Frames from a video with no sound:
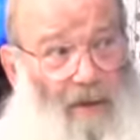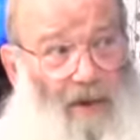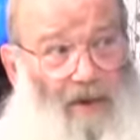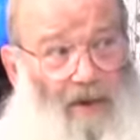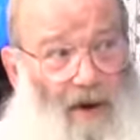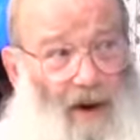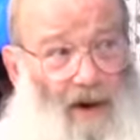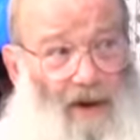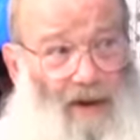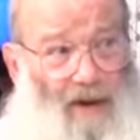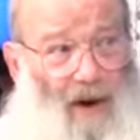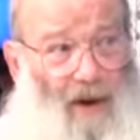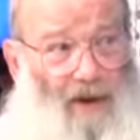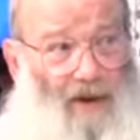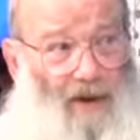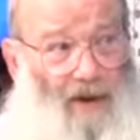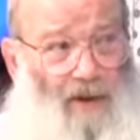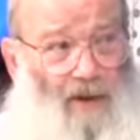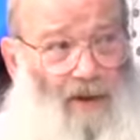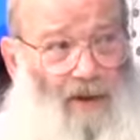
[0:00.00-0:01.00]
up a
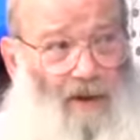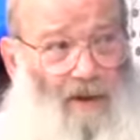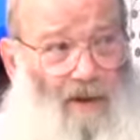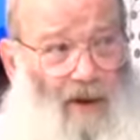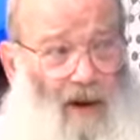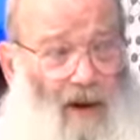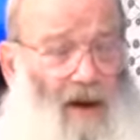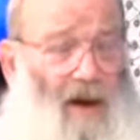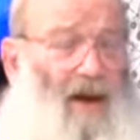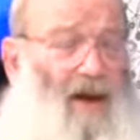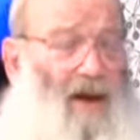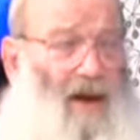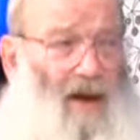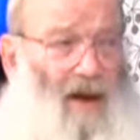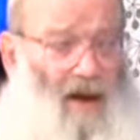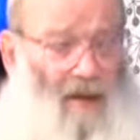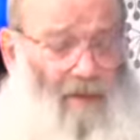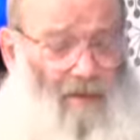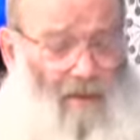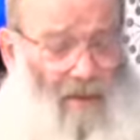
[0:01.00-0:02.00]
translation of the Quran
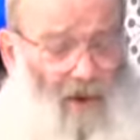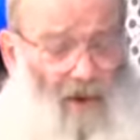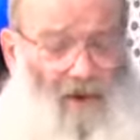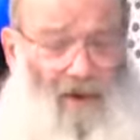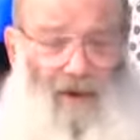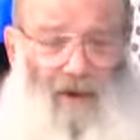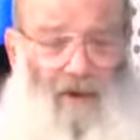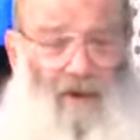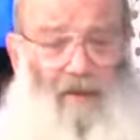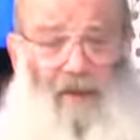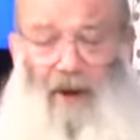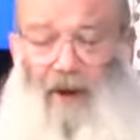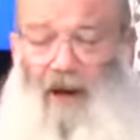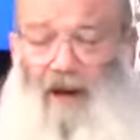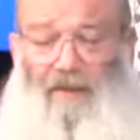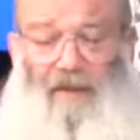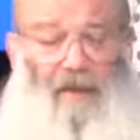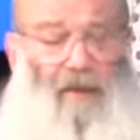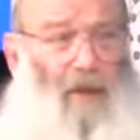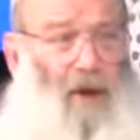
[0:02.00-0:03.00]
most of them are
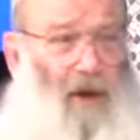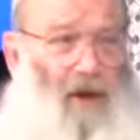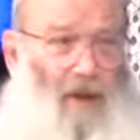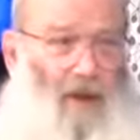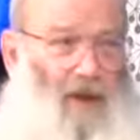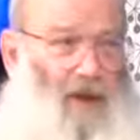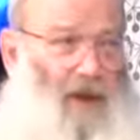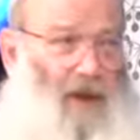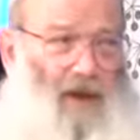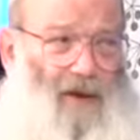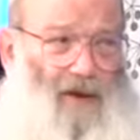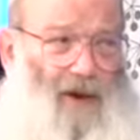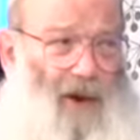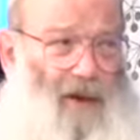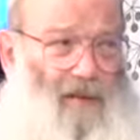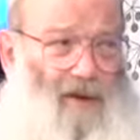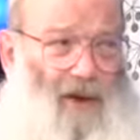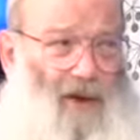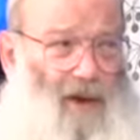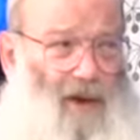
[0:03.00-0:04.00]
not familiar with King
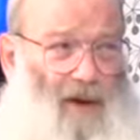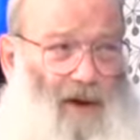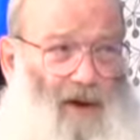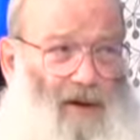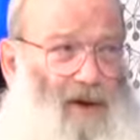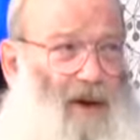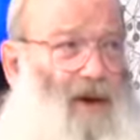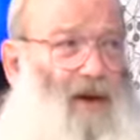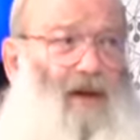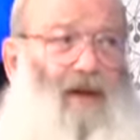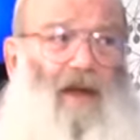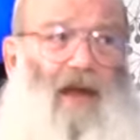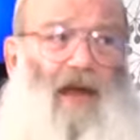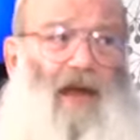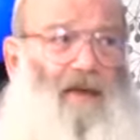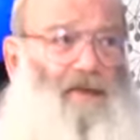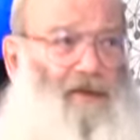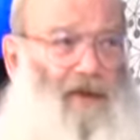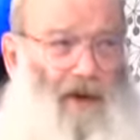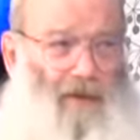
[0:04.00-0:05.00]
James English.
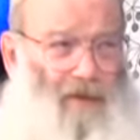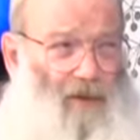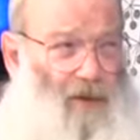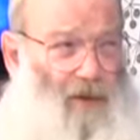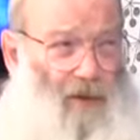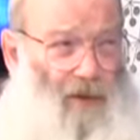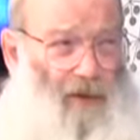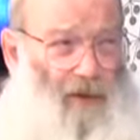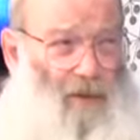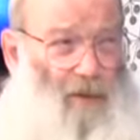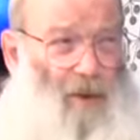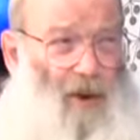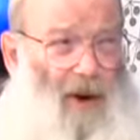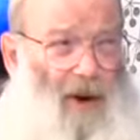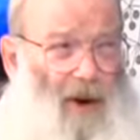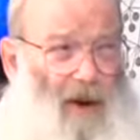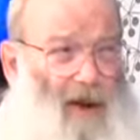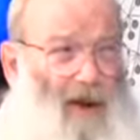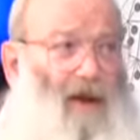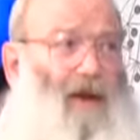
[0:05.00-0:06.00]
They have difficulty
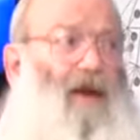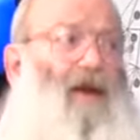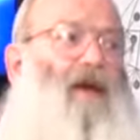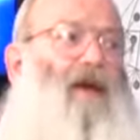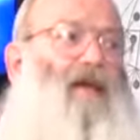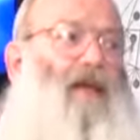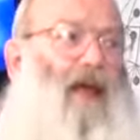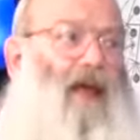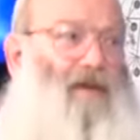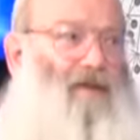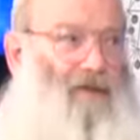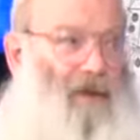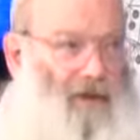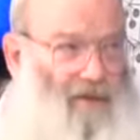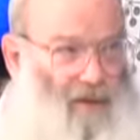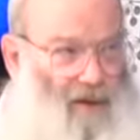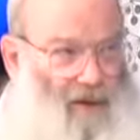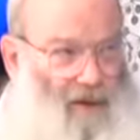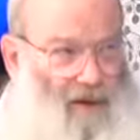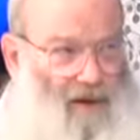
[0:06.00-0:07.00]
reading it, they have
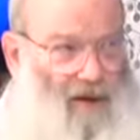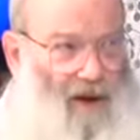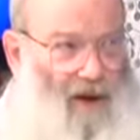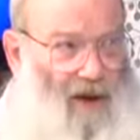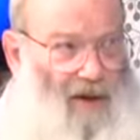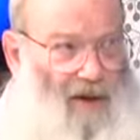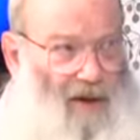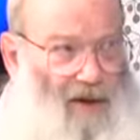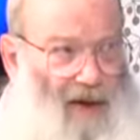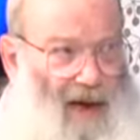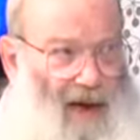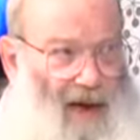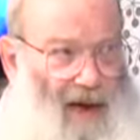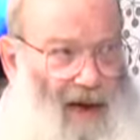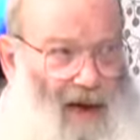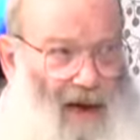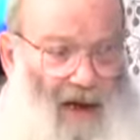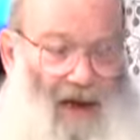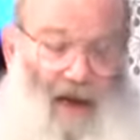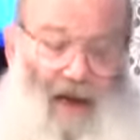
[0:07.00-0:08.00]
difficulty
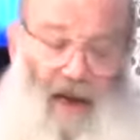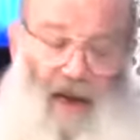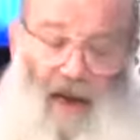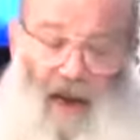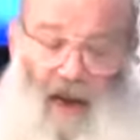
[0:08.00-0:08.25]
understanding it.